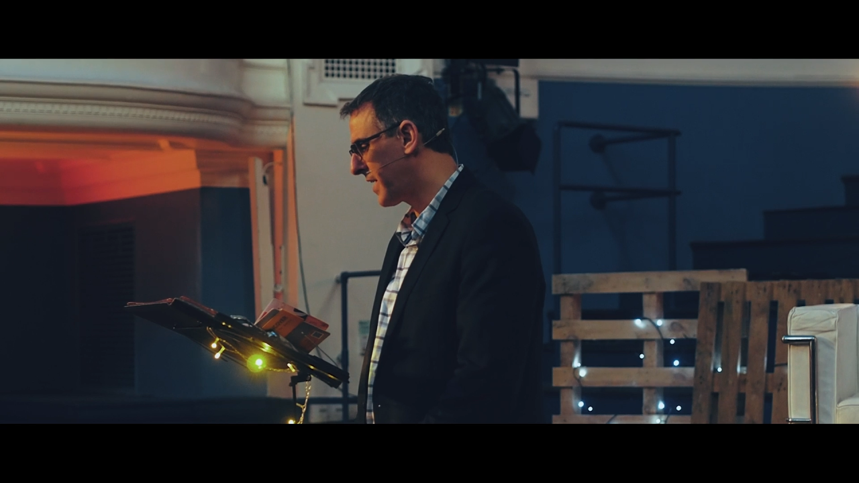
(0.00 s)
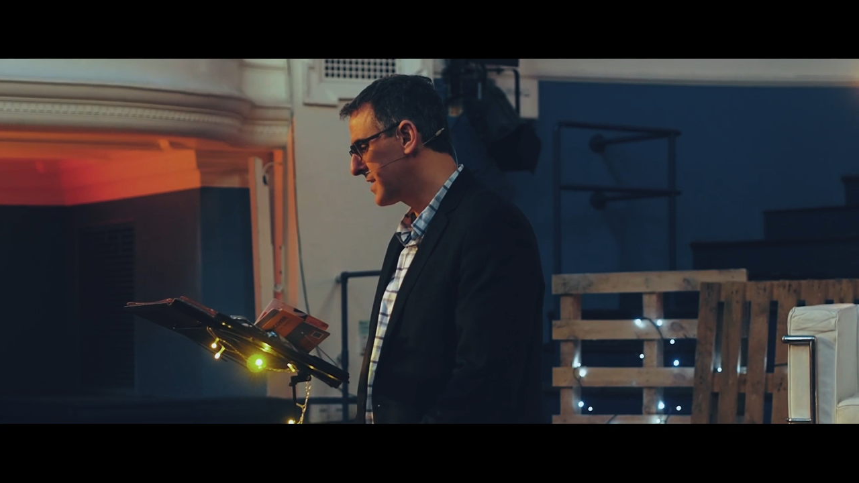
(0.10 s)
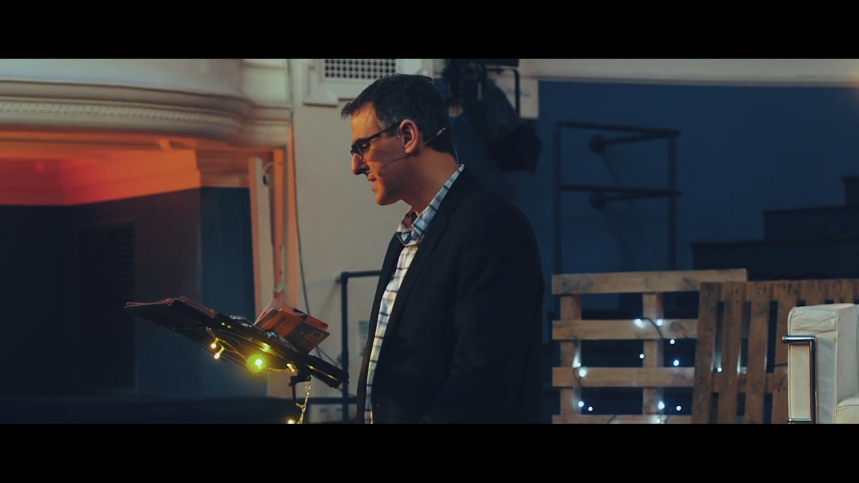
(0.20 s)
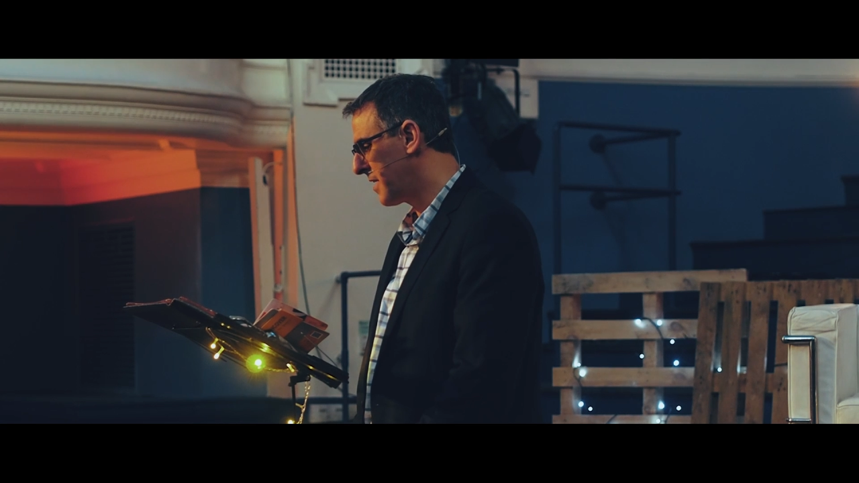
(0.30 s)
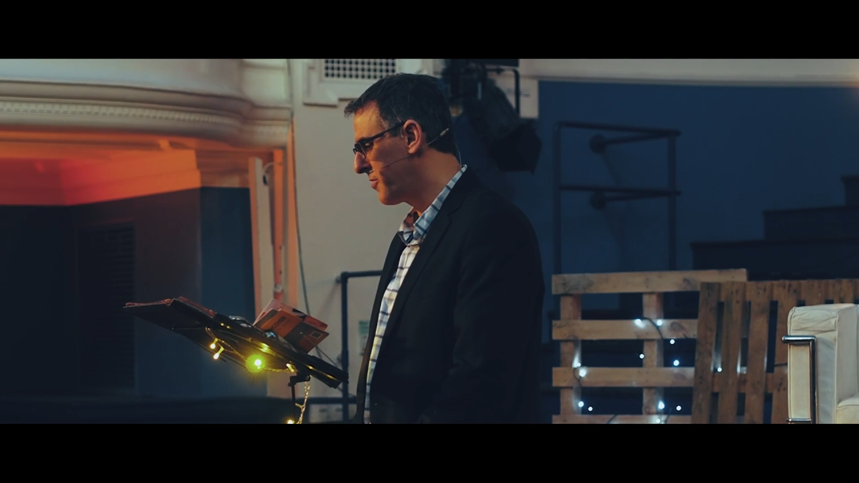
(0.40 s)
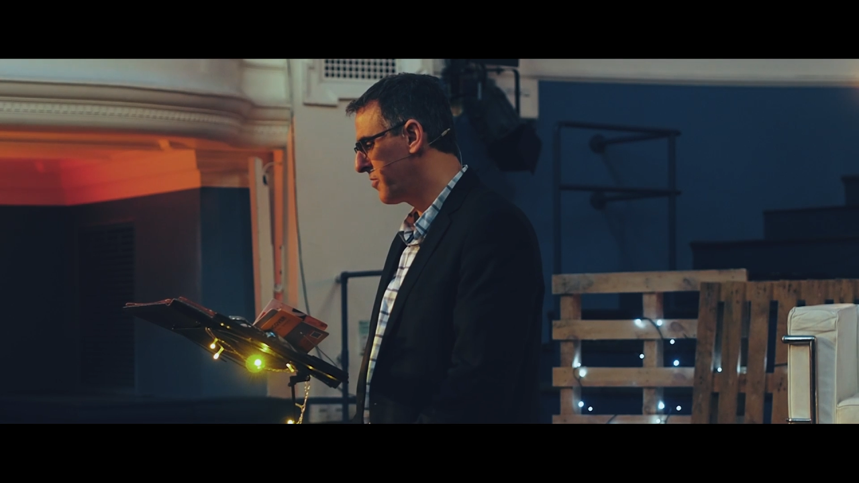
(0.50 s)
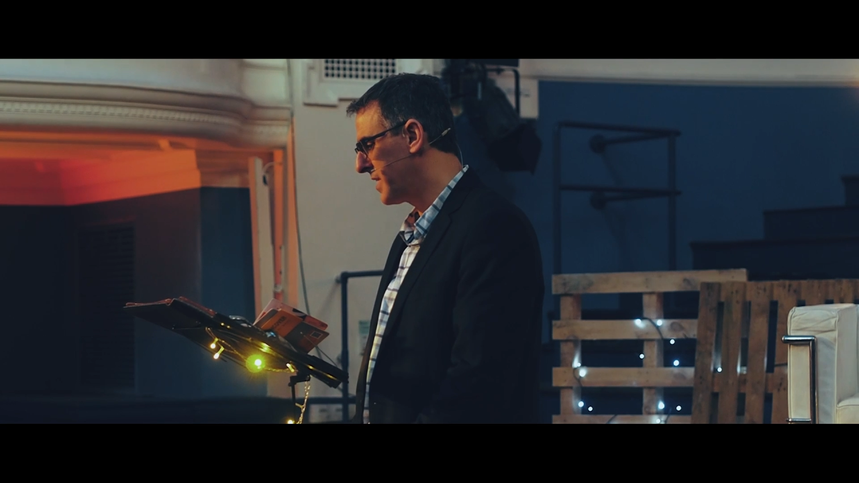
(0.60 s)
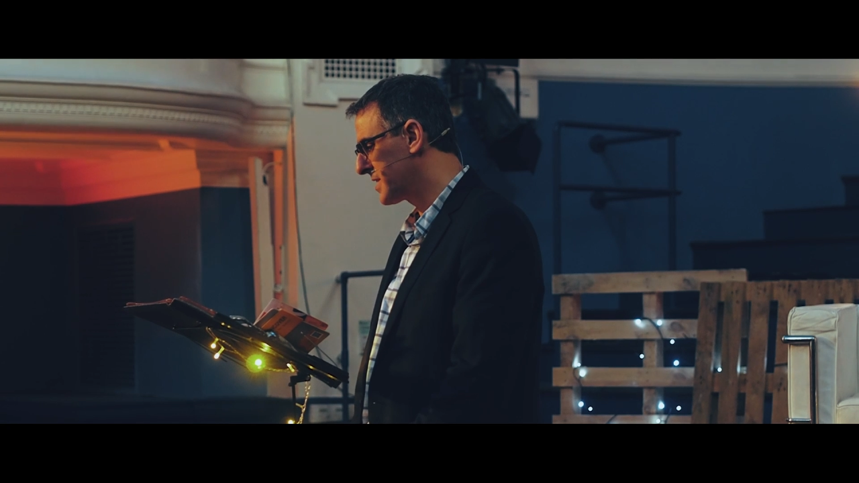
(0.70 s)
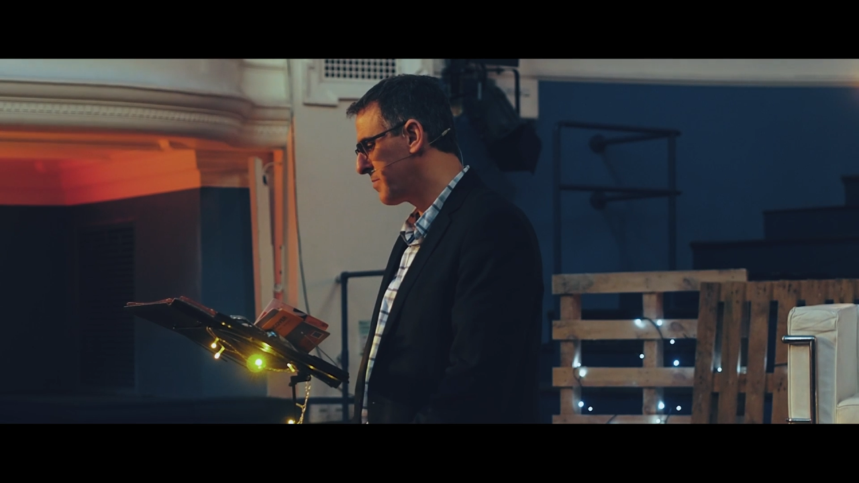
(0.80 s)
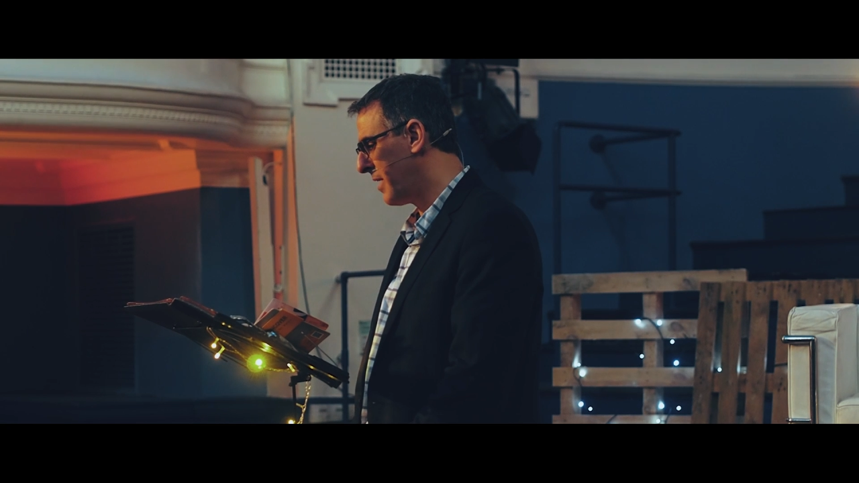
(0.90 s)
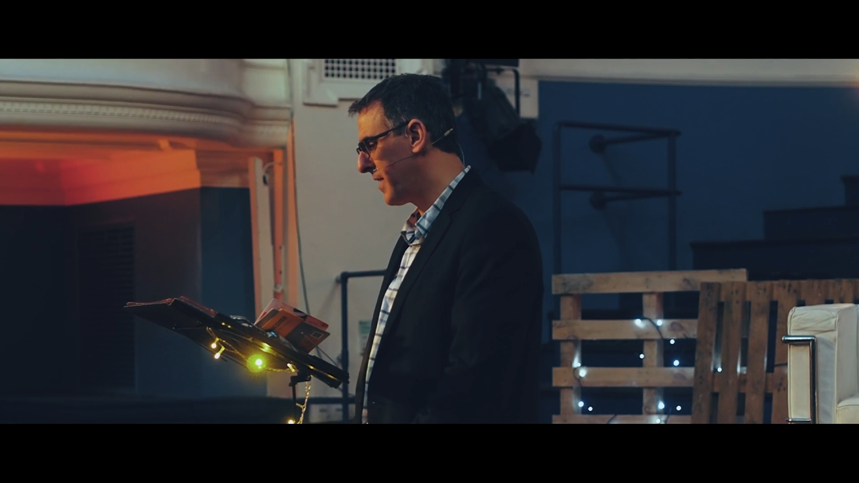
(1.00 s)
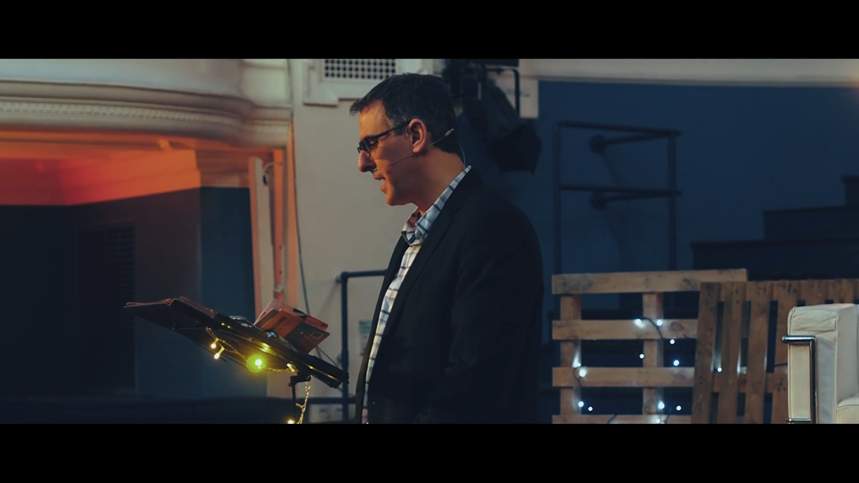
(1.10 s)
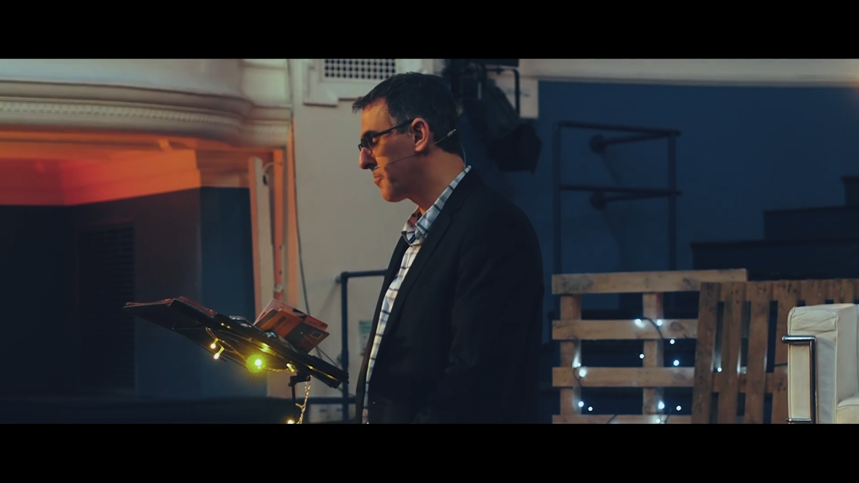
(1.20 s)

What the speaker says: can say a few things about that.